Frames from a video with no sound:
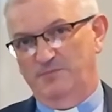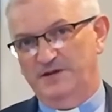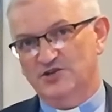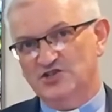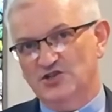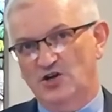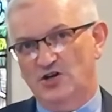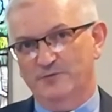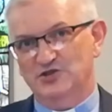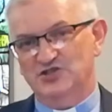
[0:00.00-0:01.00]
And when Peter
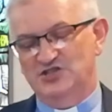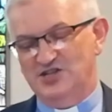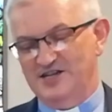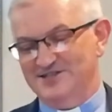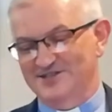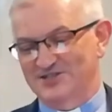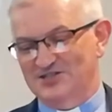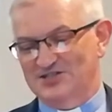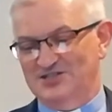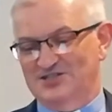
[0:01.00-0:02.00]
saw it was
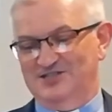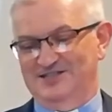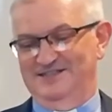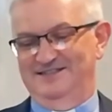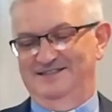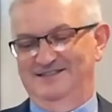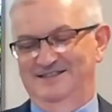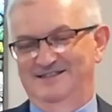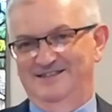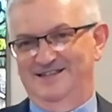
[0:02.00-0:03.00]
Jesus,
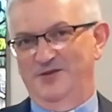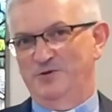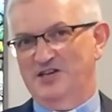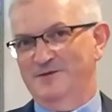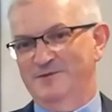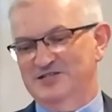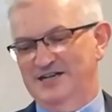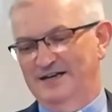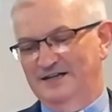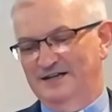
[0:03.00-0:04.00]
he became
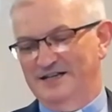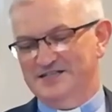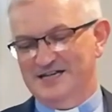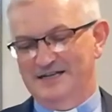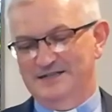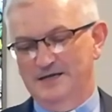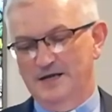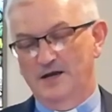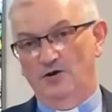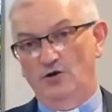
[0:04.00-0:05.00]
excited and he
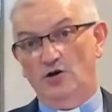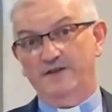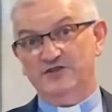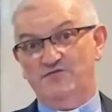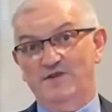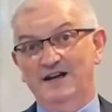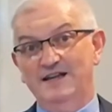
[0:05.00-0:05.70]
said, "Lord, if